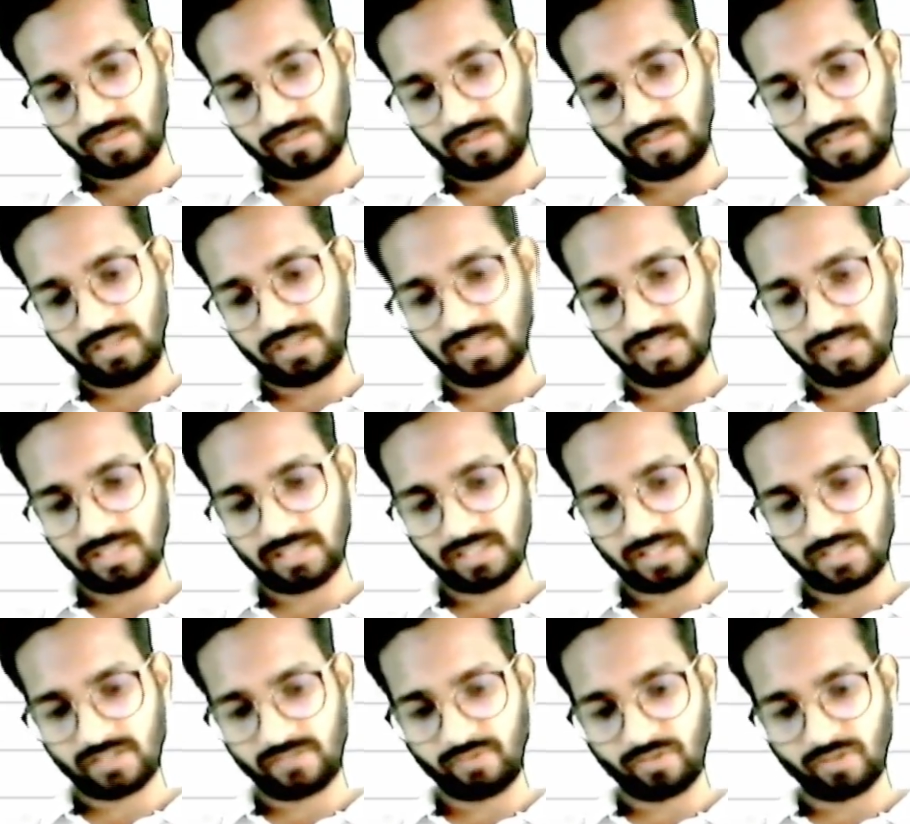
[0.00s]
These are
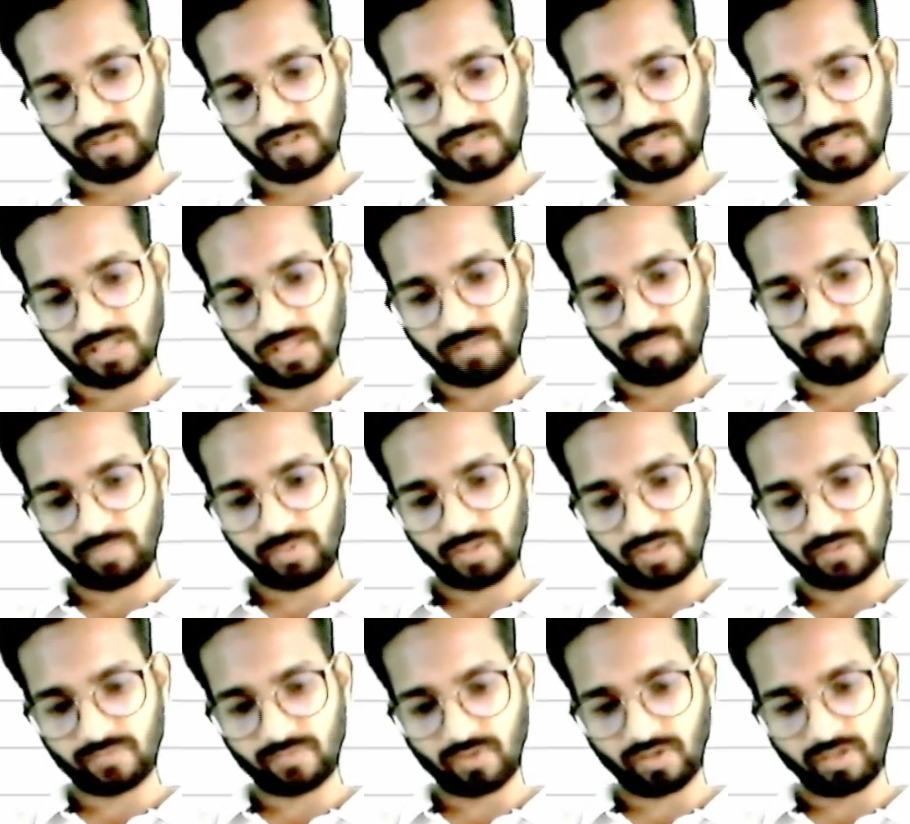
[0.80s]
just few
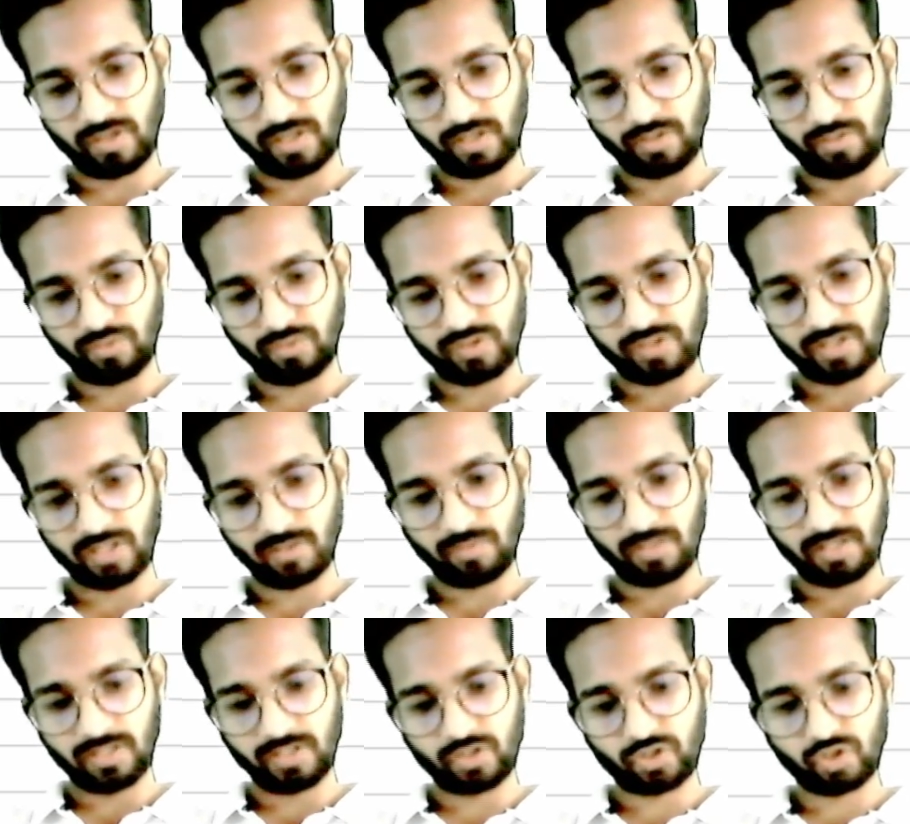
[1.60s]
examples for
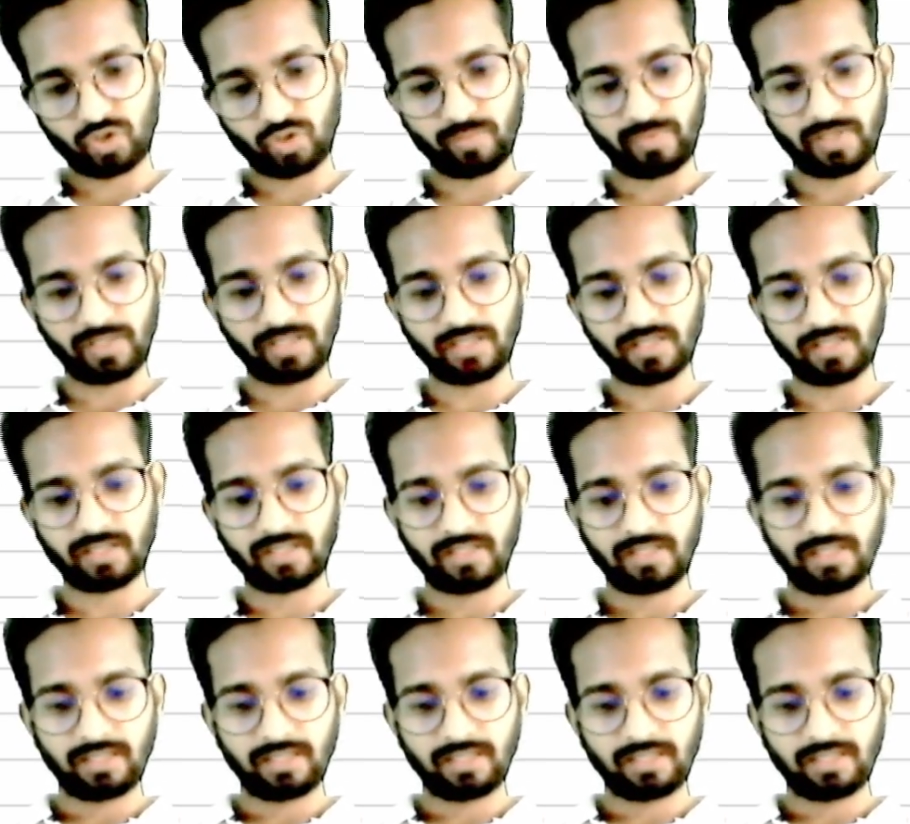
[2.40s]
negotiable instrument.